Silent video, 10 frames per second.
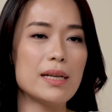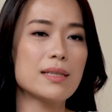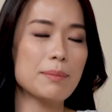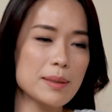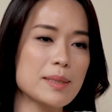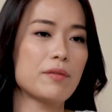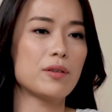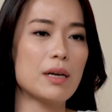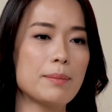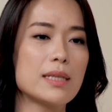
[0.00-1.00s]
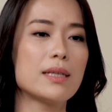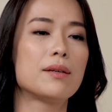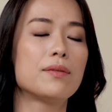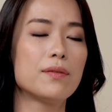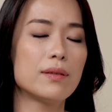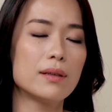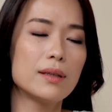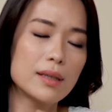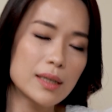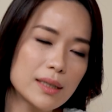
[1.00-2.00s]
But then sometimes I have to tell myself
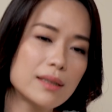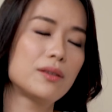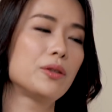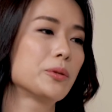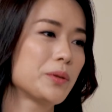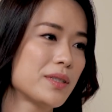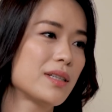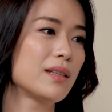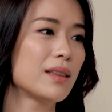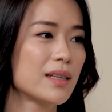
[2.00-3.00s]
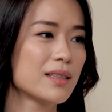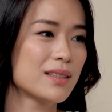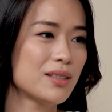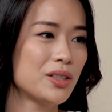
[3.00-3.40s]
no to certain things.